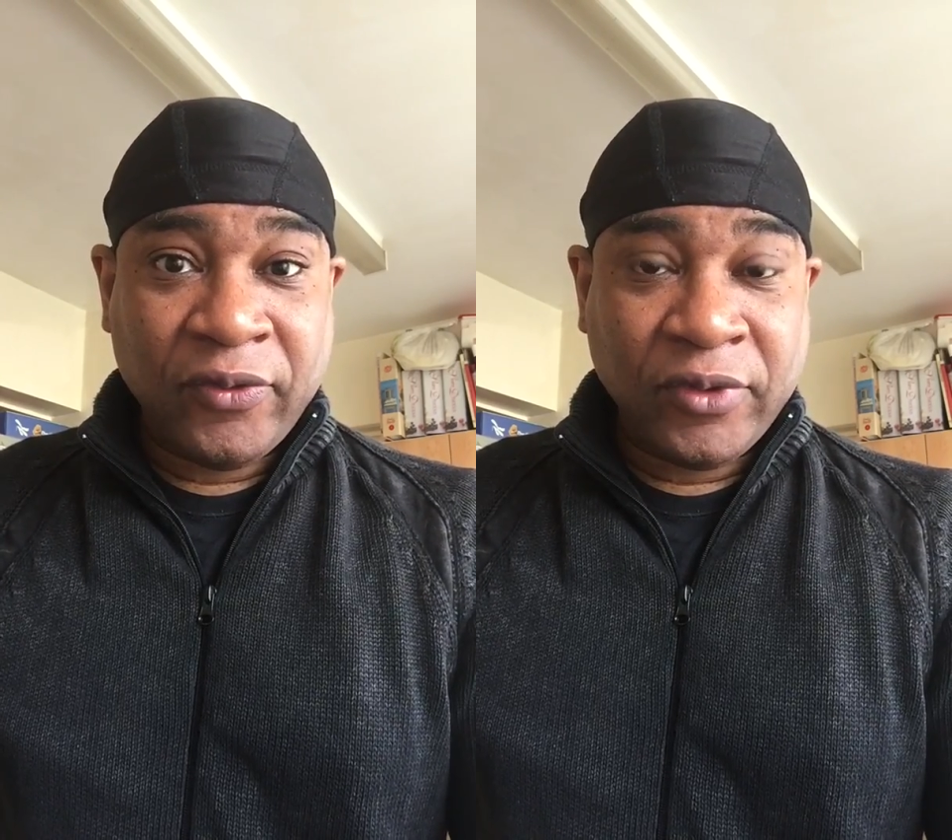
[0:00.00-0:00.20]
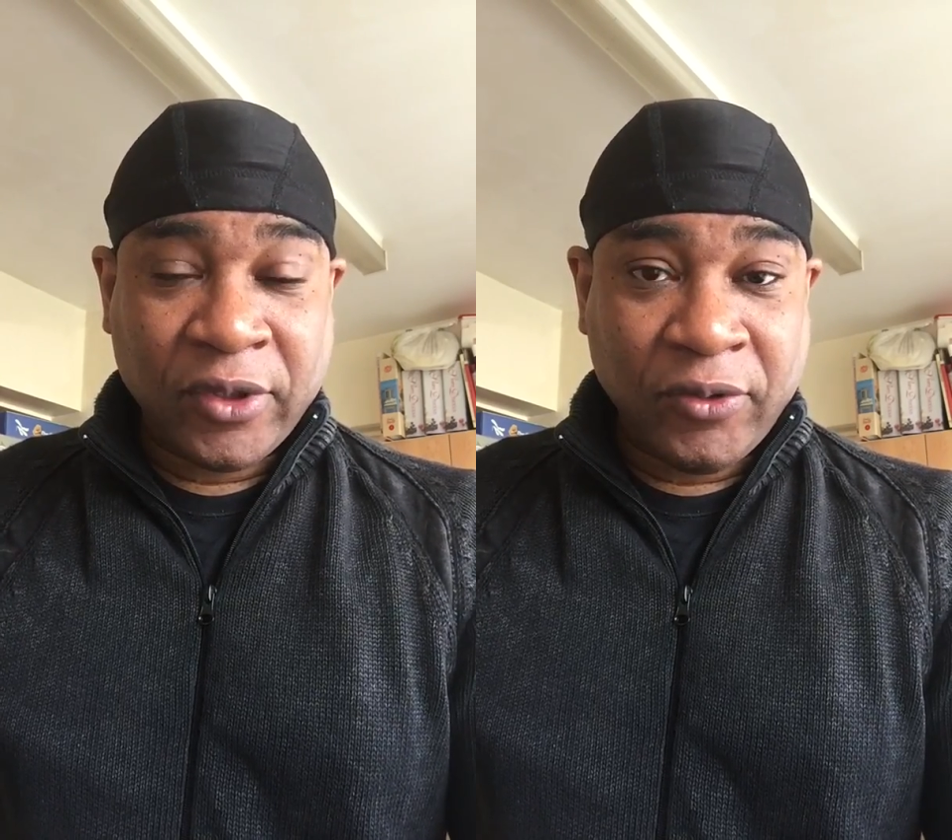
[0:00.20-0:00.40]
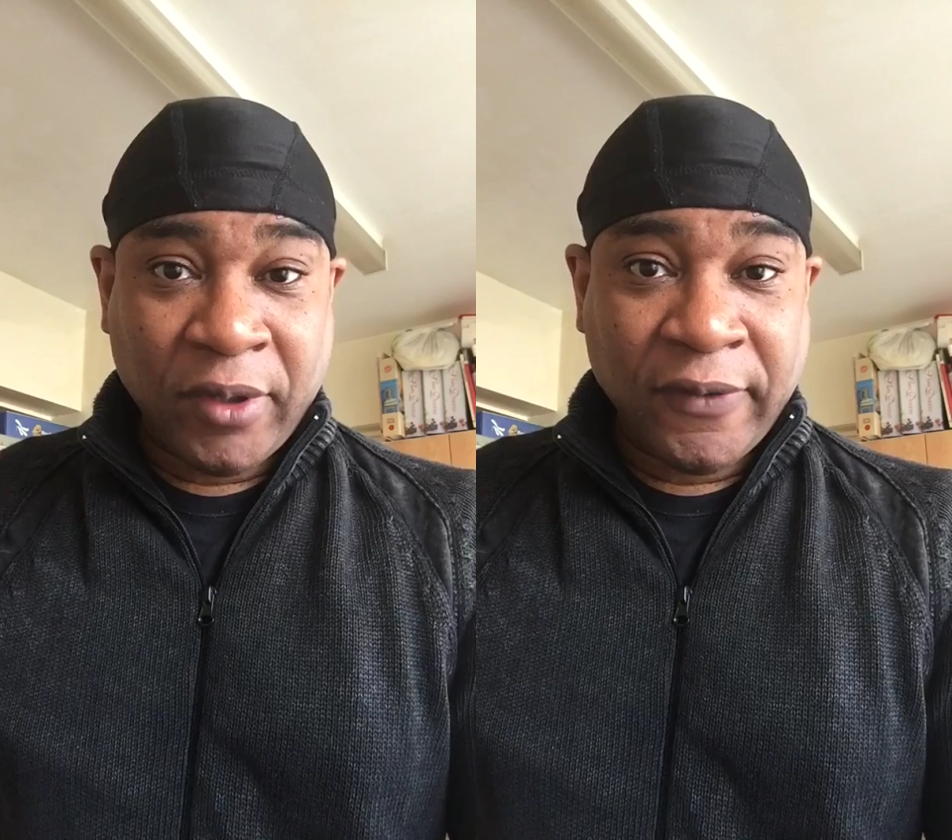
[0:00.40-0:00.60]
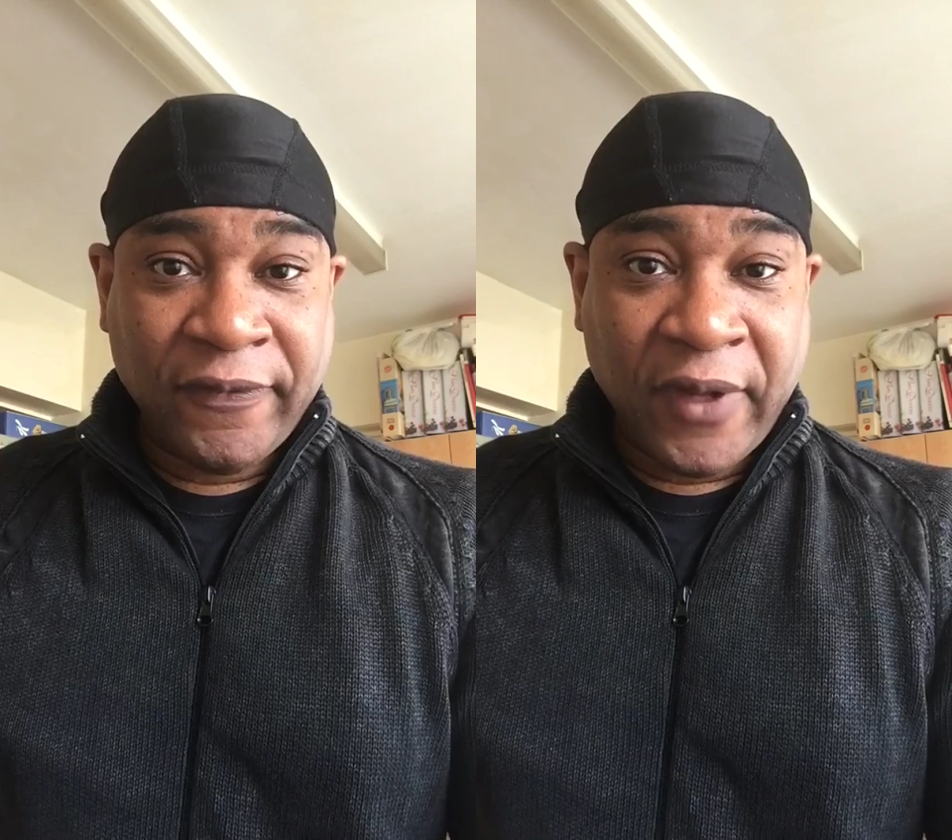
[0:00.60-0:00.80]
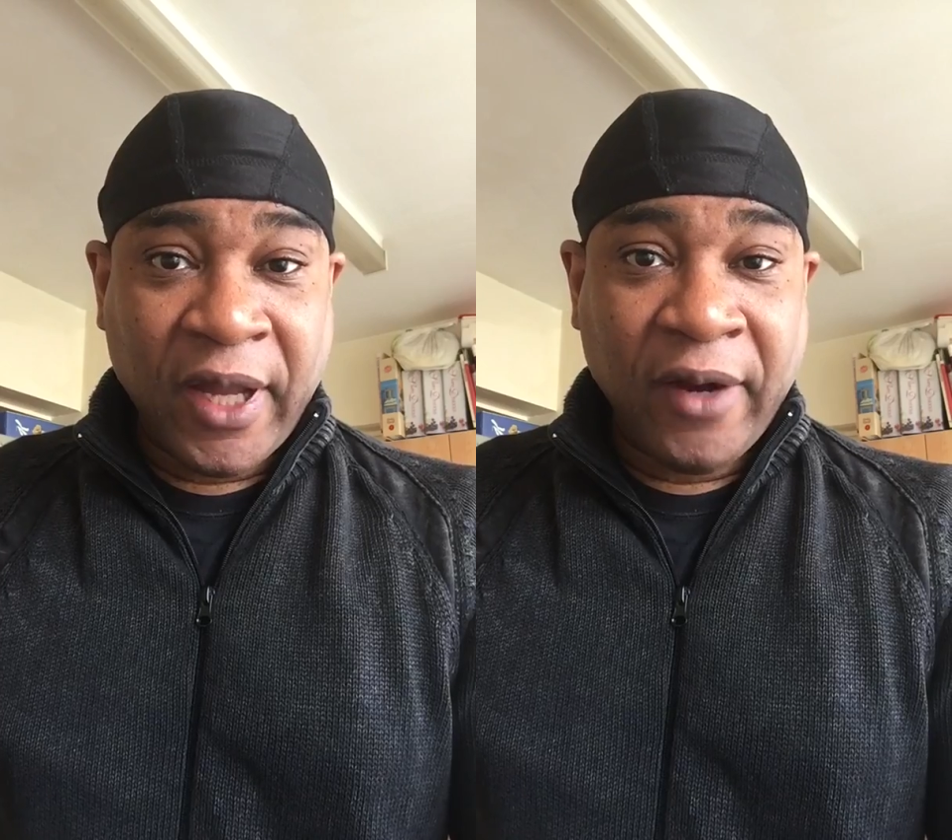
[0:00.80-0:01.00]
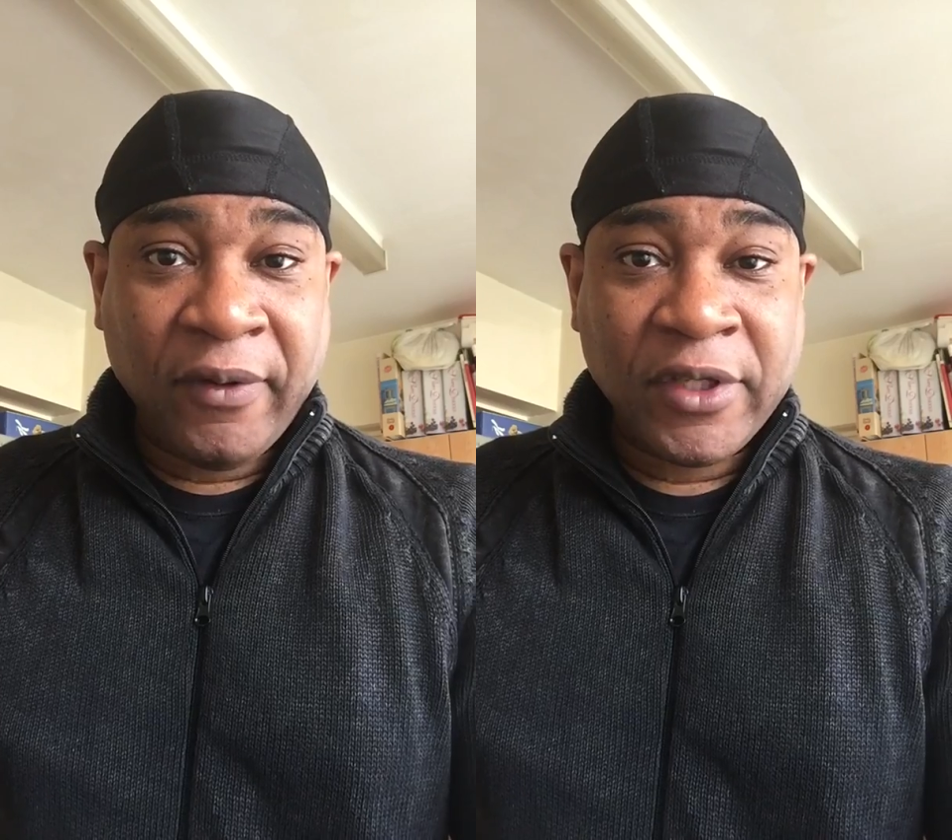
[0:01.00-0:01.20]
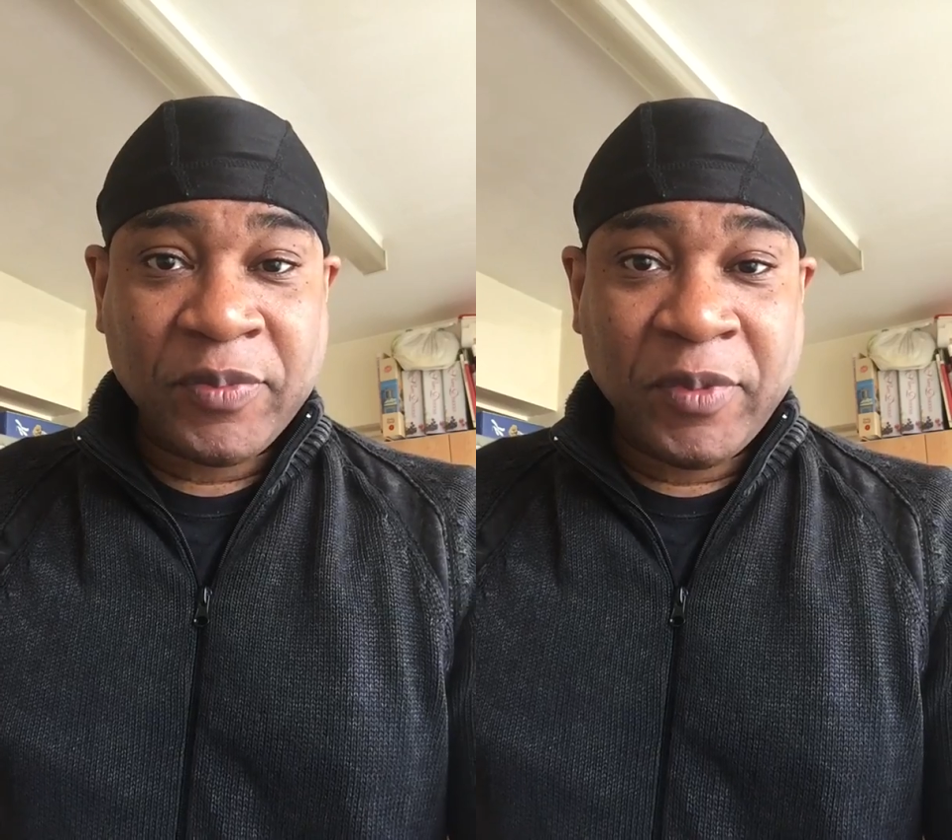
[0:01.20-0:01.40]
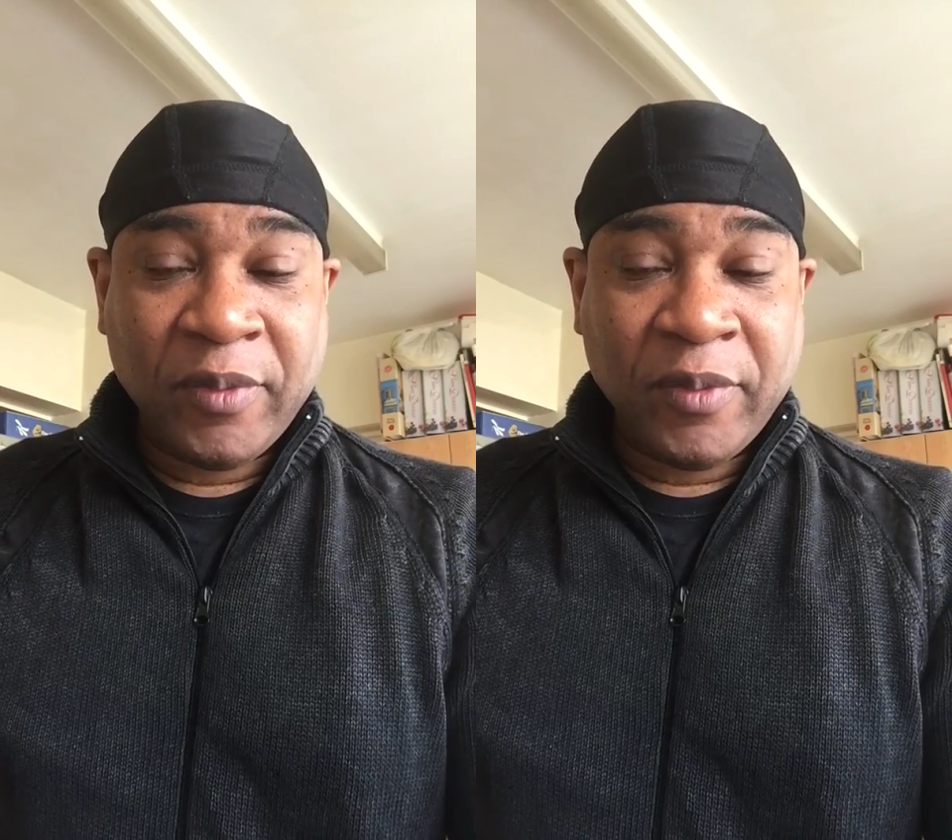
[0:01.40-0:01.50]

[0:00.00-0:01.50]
the coronavirus,